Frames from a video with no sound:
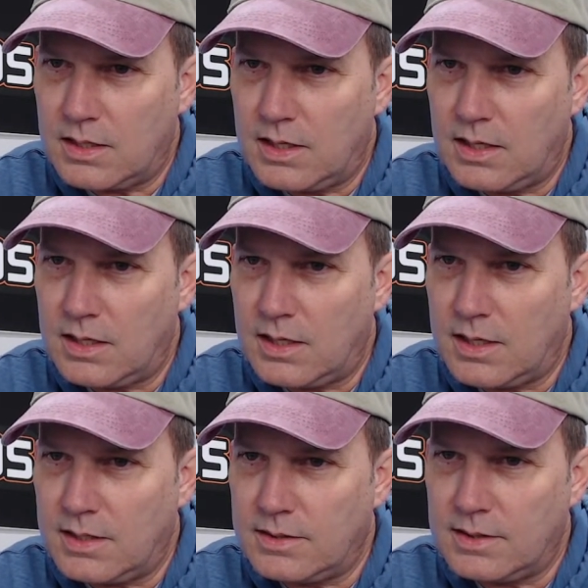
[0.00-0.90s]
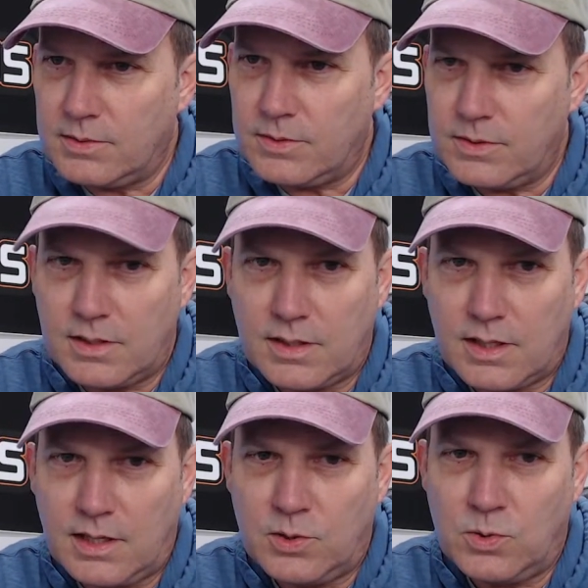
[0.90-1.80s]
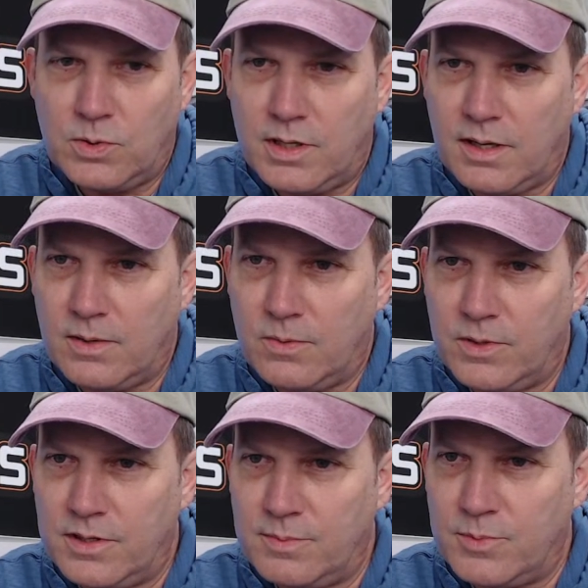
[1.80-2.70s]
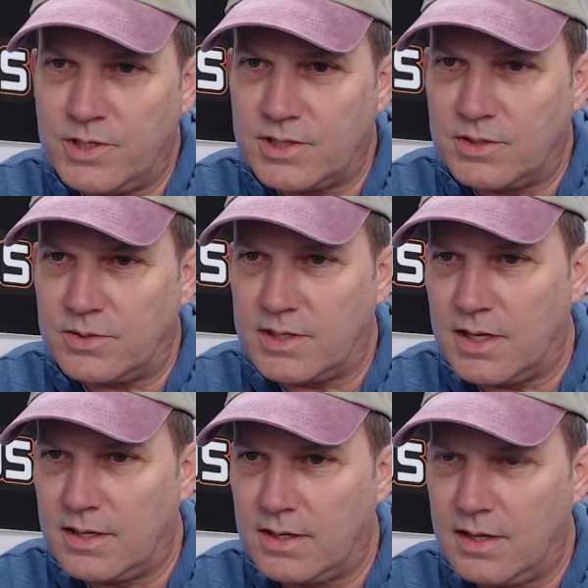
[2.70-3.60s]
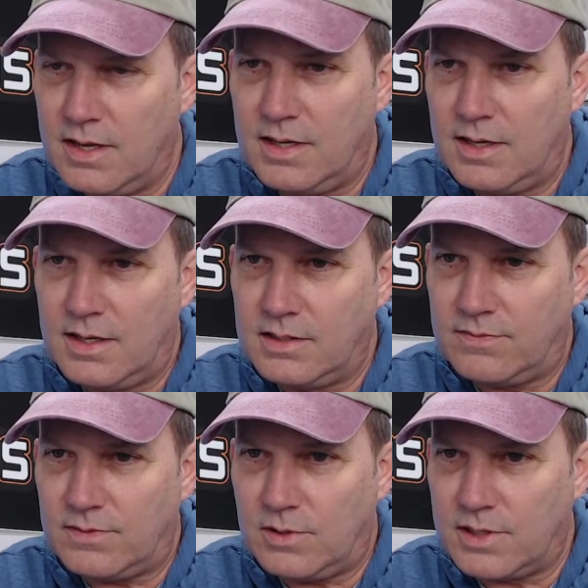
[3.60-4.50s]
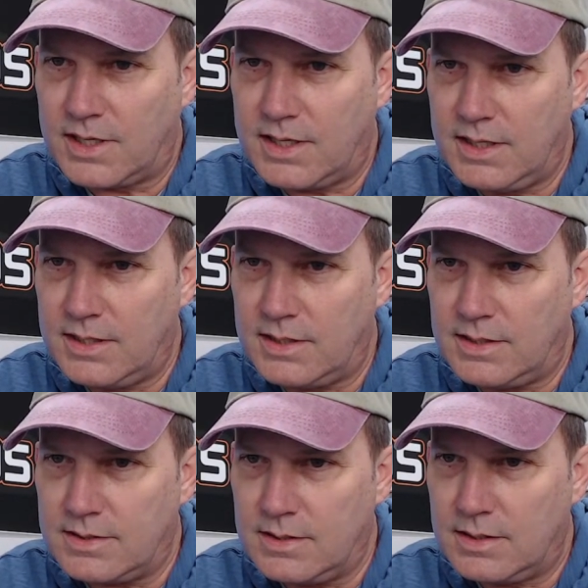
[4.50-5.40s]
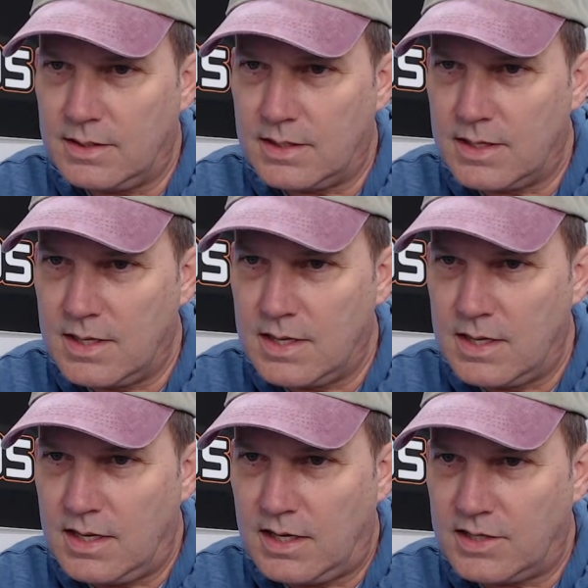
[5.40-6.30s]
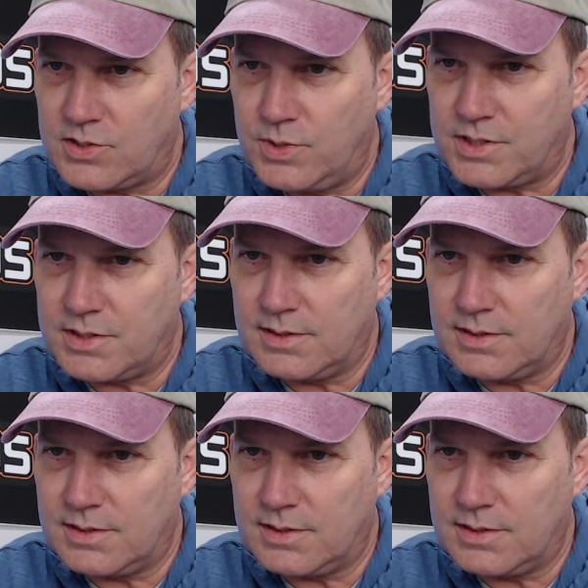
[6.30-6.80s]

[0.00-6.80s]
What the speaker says: Hello there, William Rizzo in the Florida Keys. I switched to